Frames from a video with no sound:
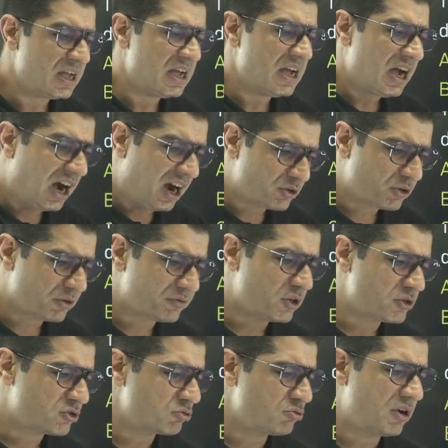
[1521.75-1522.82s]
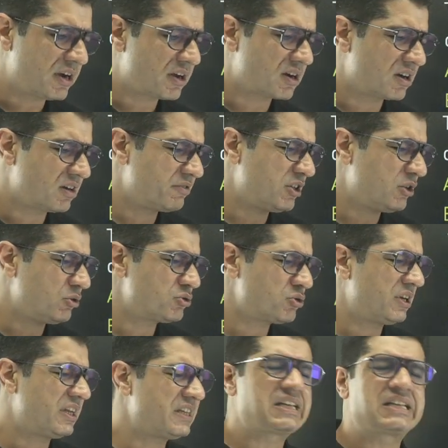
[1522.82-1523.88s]
Out of those 200, we use only
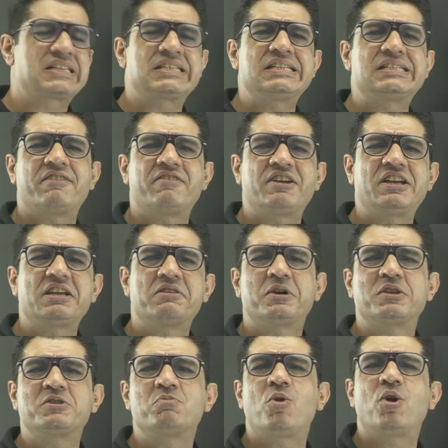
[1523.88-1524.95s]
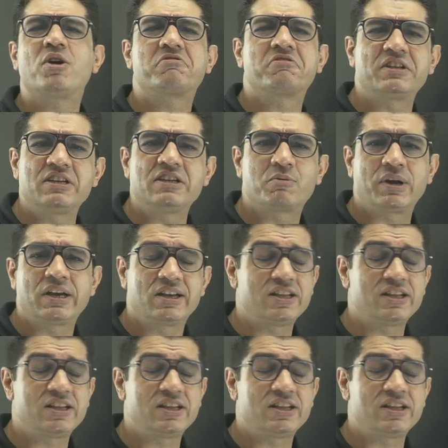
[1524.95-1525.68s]
60-70 words more frequently.